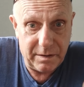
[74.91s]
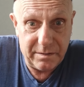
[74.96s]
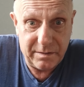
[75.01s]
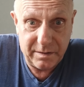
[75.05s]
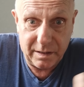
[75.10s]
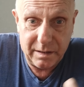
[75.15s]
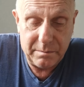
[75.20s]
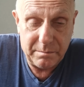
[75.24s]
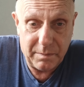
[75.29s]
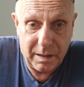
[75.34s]
he'd
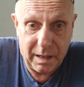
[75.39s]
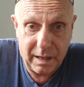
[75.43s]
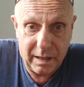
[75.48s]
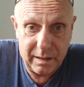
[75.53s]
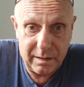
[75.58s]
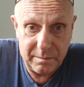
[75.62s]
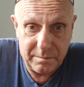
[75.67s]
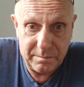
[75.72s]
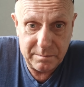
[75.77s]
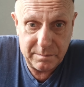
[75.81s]
seen
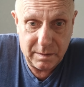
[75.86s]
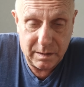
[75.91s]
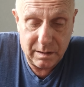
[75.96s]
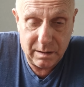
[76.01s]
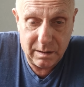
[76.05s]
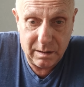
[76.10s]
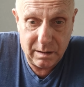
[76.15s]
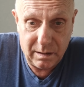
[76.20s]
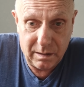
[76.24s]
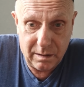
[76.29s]
mine.
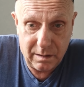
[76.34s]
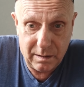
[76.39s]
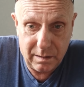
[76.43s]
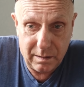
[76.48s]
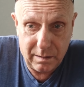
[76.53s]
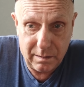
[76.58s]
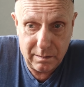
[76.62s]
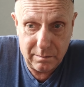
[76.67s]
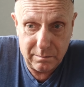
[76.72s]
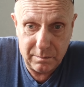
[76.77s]

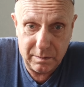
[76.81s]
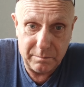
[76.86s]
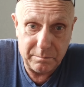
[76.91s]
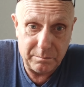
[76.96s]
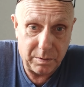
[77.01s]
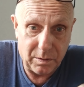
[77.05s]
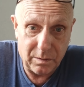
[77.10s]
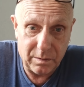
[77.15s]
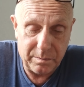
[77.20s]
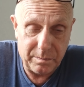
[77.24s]

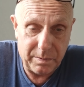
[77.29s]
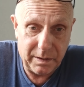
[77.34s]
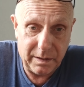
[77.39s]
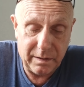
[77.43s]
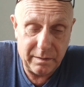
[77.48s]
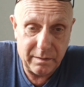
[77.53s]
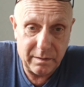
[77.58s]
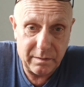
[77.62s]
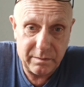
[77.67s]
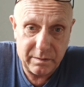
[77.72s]
We've both
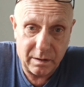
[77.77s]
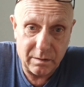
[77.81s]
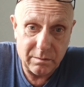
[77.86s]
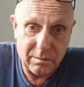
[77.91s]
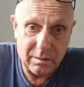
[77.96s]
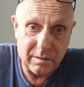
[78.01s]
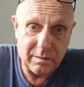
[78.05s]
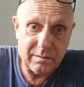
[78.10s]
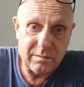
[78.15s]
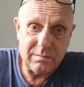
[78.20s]
been into
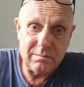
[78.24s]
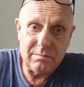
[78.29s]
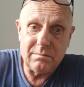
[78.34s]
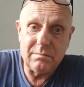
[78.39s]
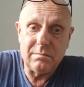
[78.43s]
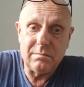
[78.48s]
scooters